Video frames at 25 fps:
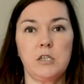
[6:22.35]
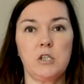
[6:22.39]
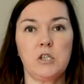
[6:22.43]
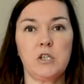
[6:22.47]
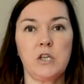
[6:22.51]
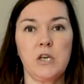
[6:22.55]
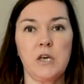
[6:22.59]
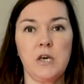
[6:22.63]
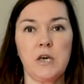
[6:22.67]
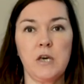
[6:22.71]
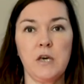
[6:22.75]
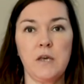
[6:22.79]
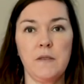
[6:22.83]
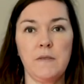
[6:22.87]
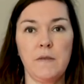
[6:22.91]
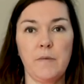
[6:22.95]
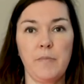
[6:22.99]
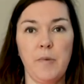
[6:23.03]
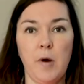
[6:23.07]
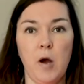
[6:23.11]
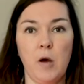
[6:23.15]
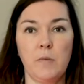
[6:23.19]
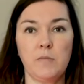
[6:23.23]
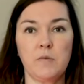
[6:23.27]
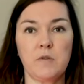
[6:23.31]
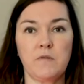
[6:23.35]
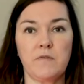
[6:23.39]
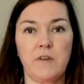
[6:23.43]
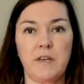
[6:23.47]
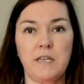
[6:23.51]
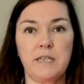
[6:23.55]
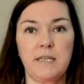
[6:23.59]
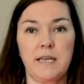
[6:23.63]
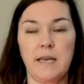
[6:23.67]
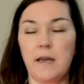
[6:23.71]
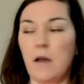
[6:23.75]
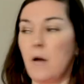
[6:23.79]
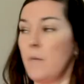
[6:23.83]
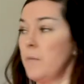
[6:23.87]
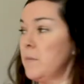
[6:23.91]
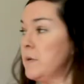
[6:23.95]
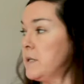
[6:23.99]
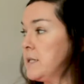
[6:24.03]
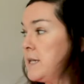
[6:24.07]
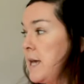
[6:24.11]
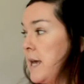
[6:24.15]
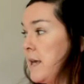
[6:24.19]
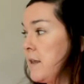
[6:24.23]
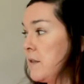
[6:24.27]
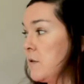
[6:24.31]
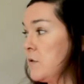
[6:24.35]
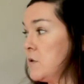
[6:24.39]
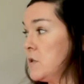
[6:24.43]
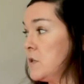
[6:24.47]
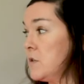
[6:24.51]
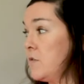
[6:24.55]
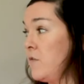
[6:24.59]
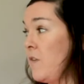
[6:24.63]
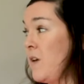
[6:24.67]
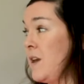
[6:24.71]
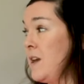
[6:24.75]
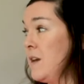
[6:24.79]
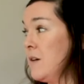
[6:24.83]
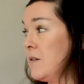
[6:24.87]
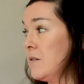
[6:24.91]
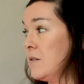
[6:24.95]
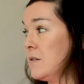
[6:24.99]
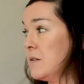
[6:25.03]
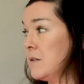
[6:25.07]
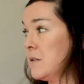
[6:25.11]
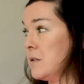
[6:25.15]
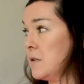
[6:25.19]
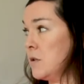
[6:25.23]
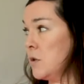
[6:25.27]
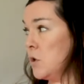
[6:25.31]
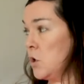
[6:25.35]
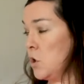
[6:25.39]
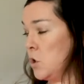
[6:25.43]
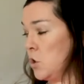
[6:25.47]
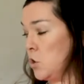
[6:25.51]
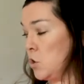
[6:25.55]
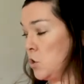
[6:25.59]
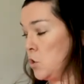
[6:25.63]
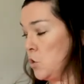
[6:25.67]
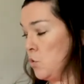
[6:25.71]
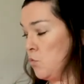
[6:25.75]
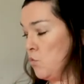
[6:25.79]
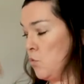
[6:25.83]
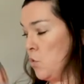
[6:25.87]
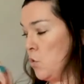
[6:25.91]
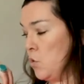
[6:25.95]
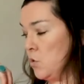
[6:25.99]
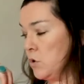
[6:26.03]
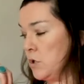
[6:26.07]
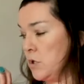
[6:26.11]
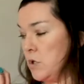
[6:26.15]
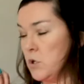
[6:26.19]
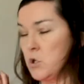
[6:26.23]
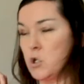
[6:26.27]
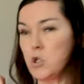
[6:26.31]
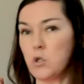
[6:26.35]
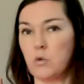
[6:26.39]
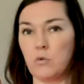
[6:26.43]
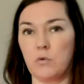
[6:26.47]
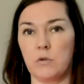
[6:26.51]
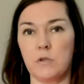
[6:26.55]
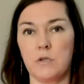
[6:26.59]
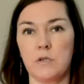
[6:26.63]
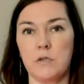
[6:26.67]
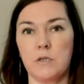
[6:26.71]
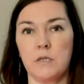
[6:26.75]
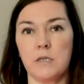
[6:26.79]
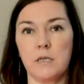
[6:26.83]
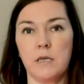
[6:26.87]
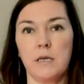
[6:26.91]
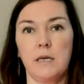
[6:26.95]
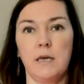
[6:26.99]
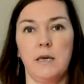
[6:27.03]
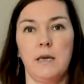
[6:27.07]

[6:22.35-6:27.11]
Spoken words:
Turn the palms facing up. Take those fingers towards the shoulders,